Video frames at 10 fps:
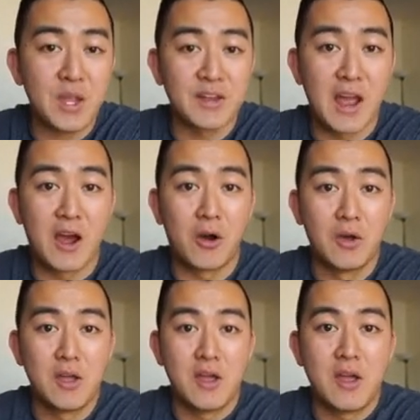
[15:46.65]
Now,
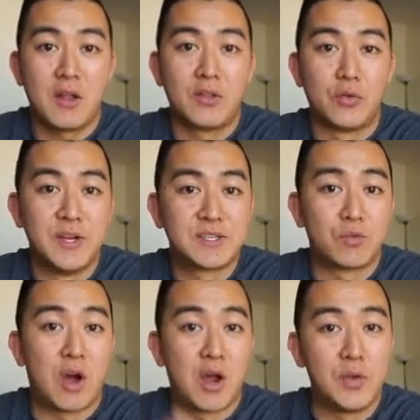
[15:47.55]
the reason
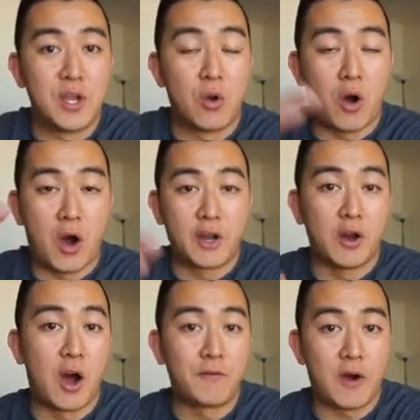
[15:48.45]
why we go on and
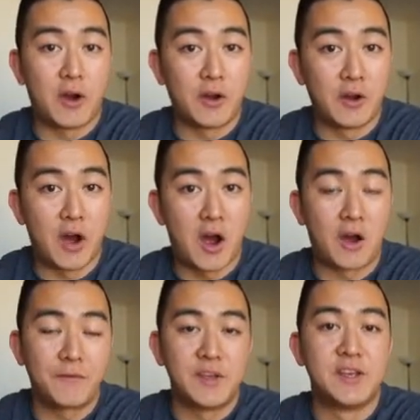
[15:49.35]
off, on and
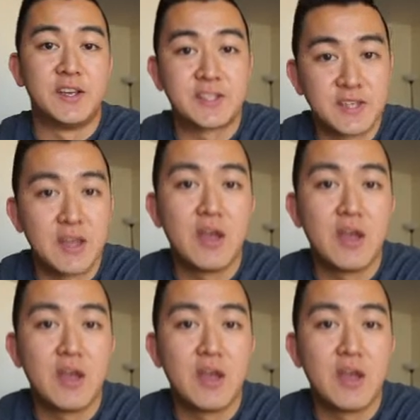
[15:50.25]
off is